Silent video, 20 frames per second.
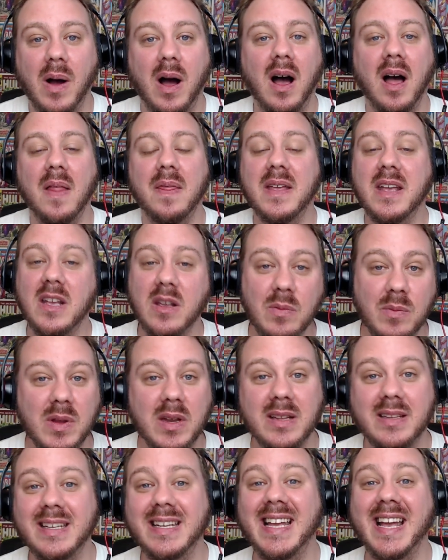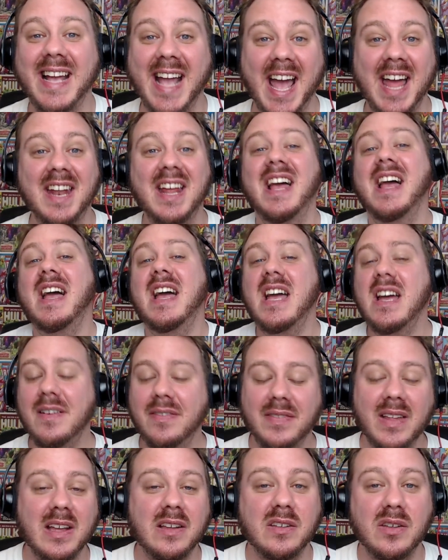of the community again, if
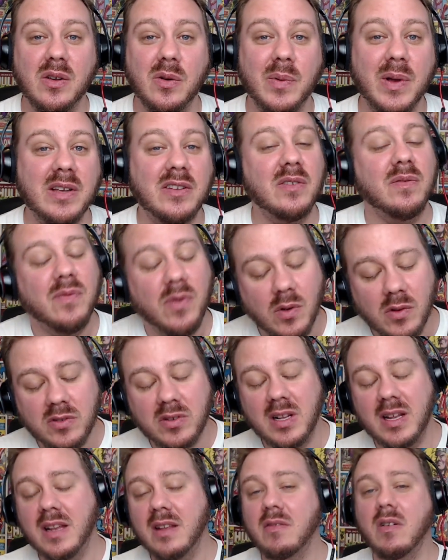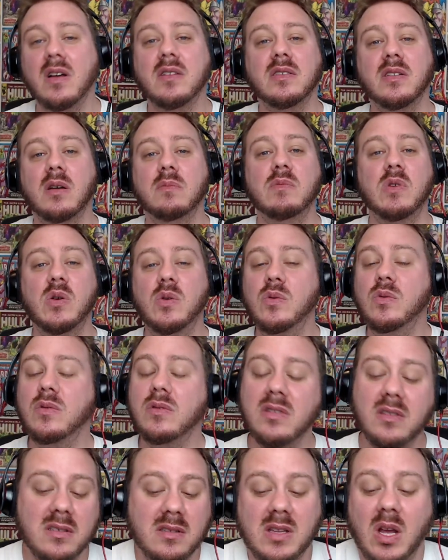they so wish. Unfortunately, there are some who
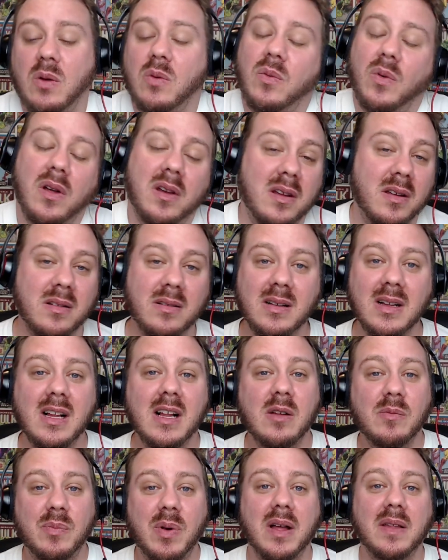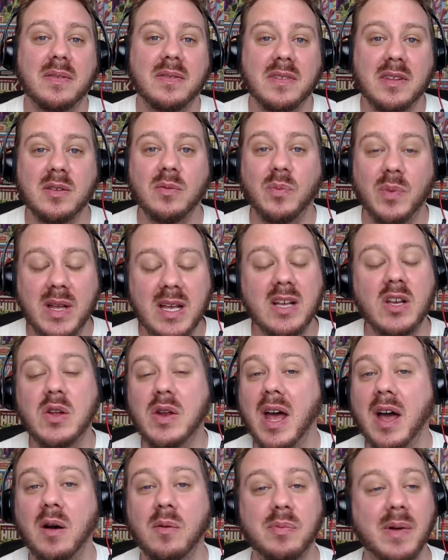just don't want to, but we could
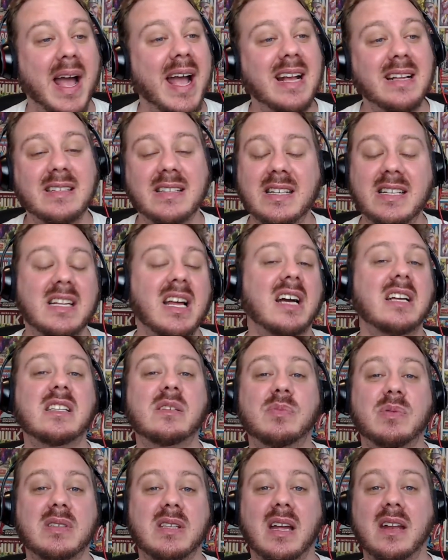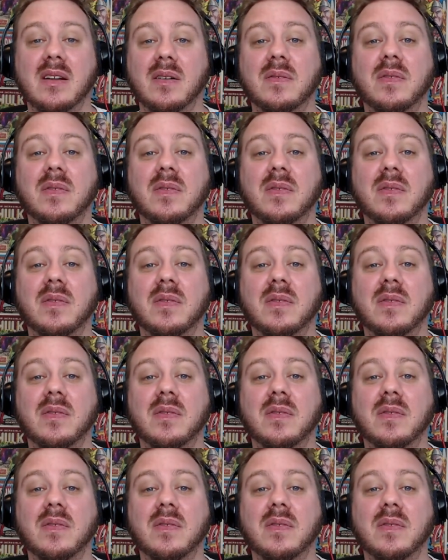help 80-90% of